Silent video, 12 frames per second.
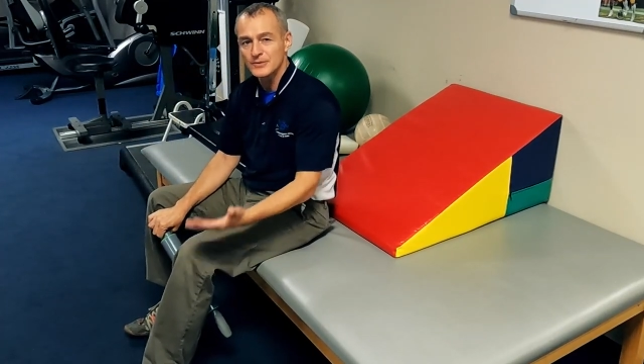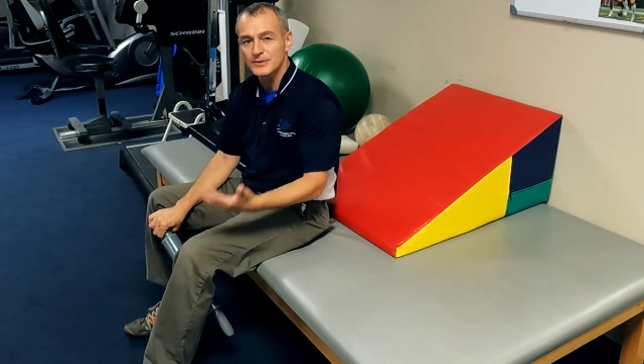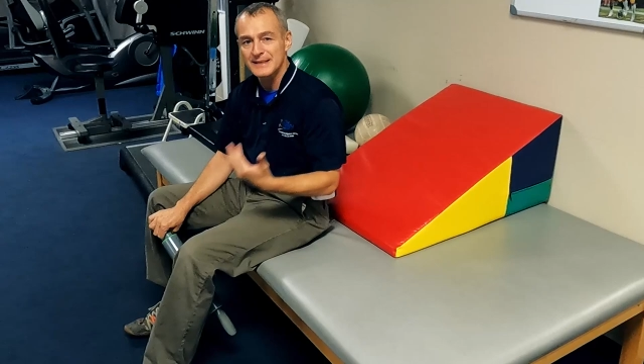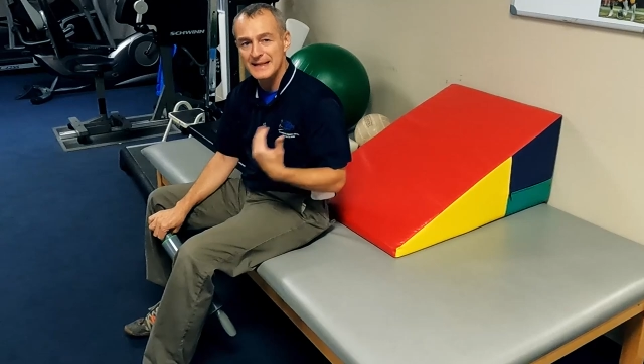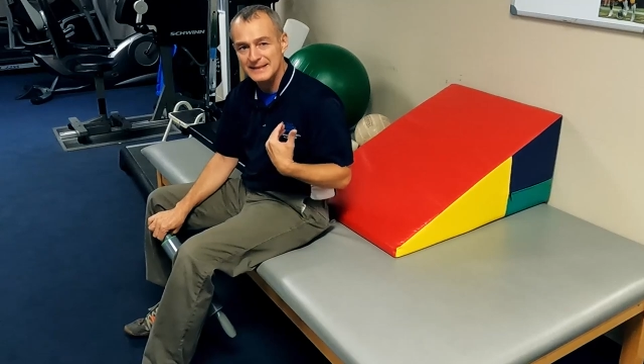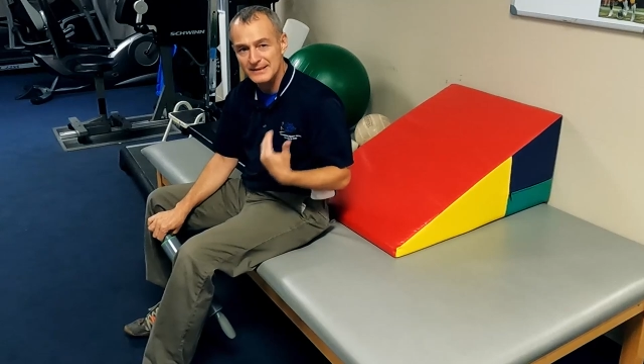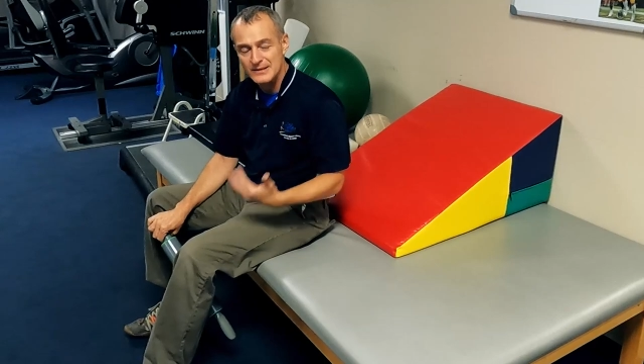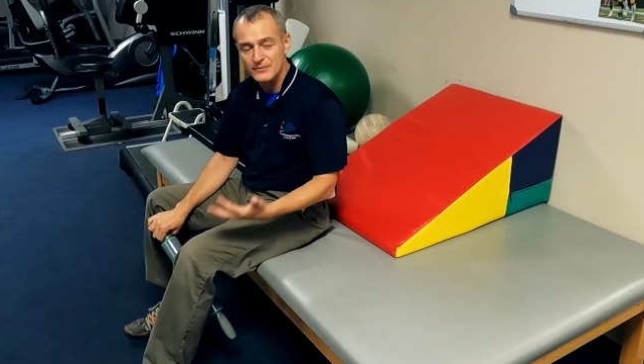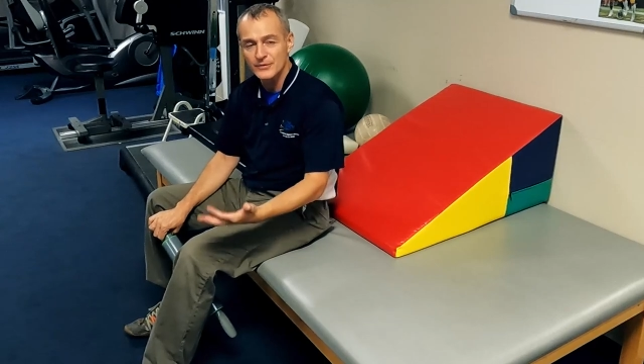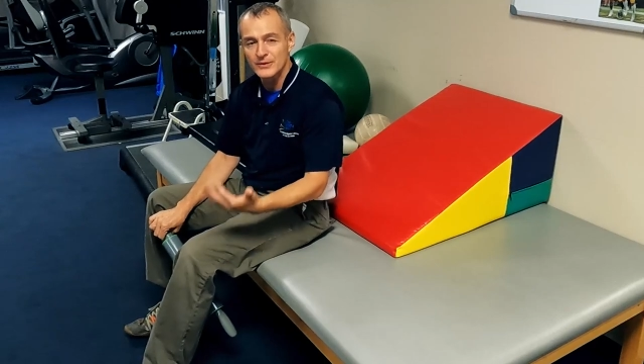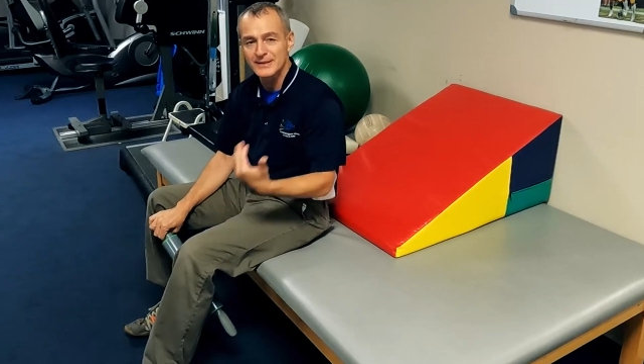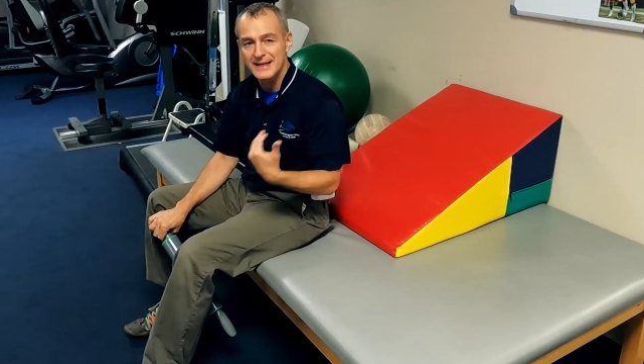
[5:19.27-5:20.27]
fluid out of
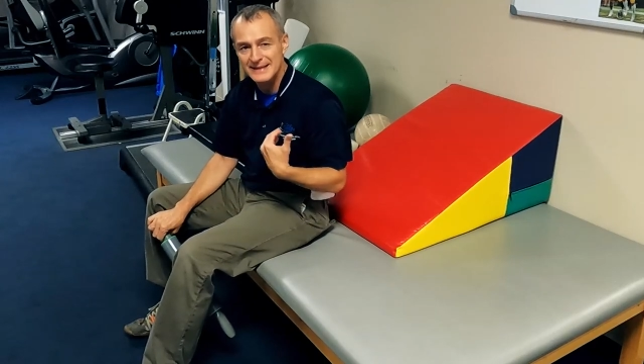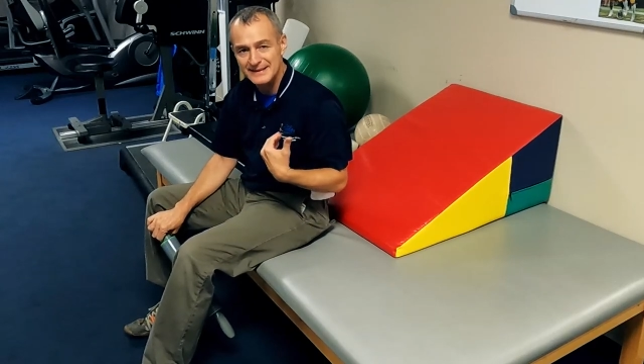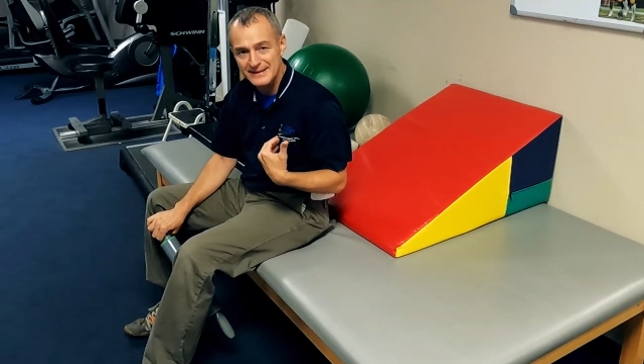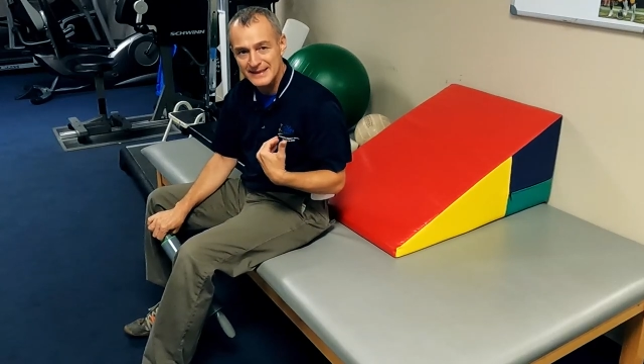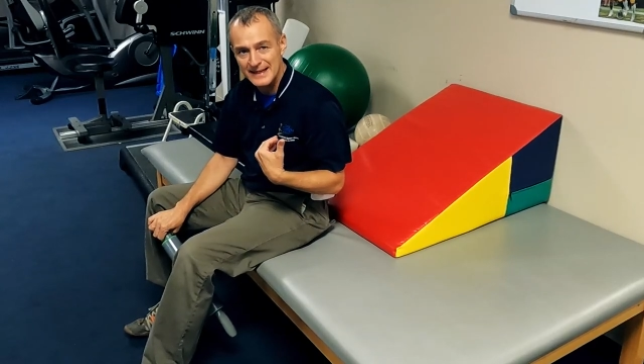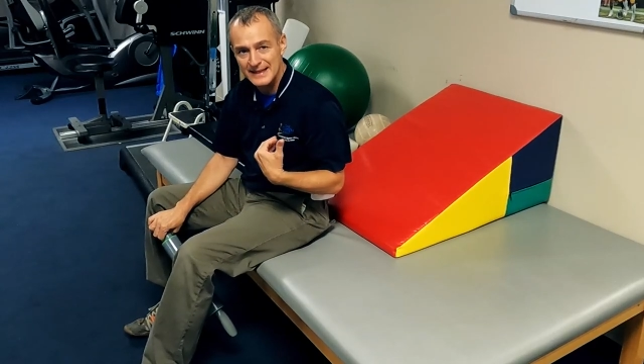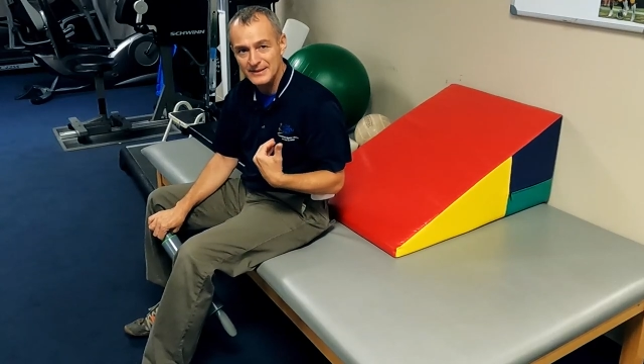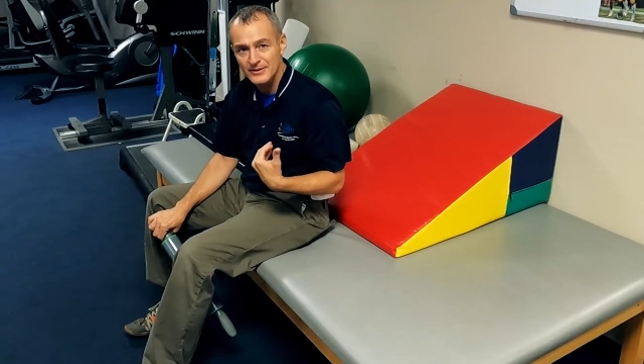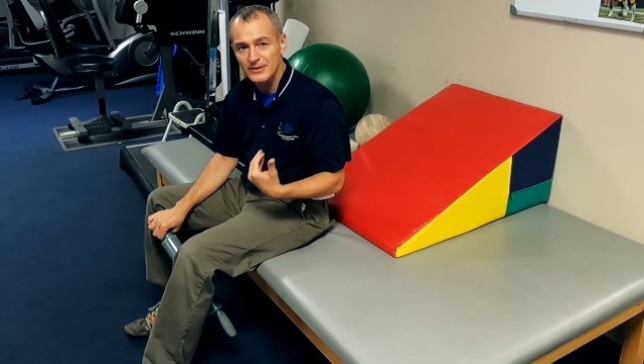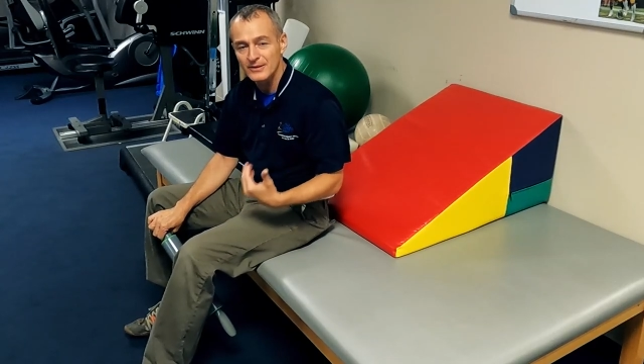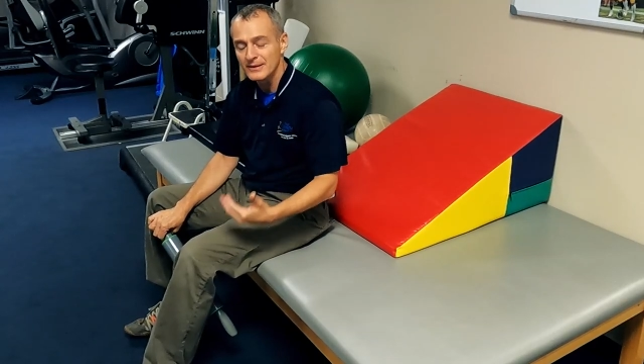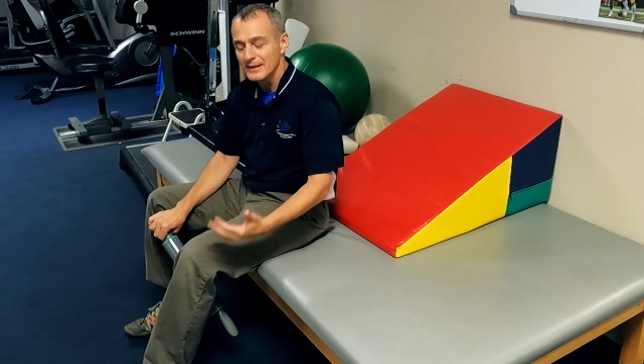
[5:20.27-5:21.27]
the foot, out of the
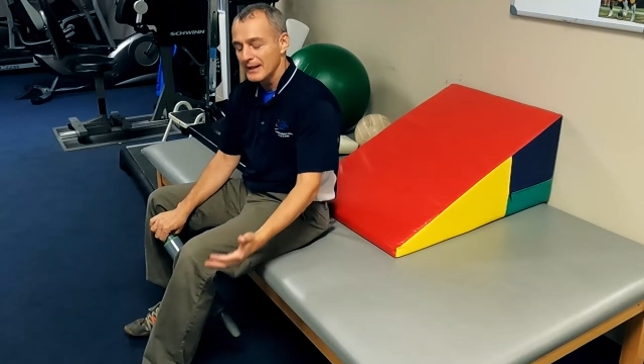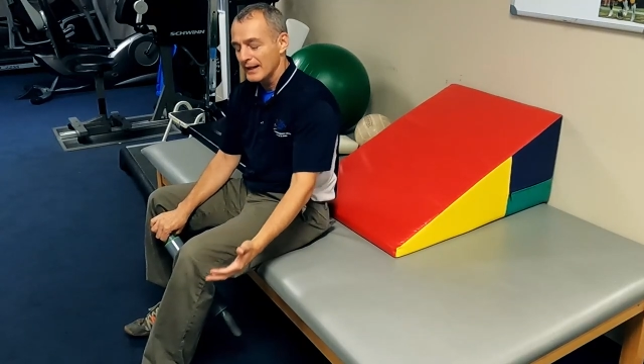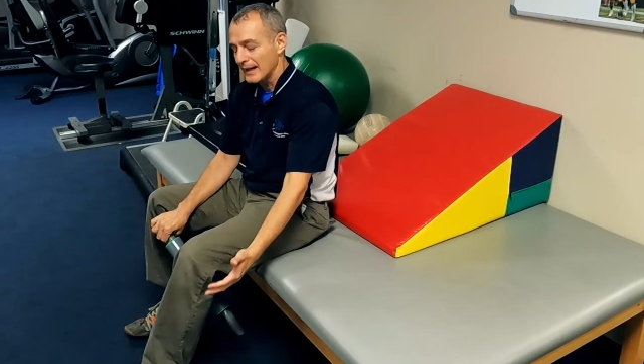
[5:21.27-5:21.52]
ankle,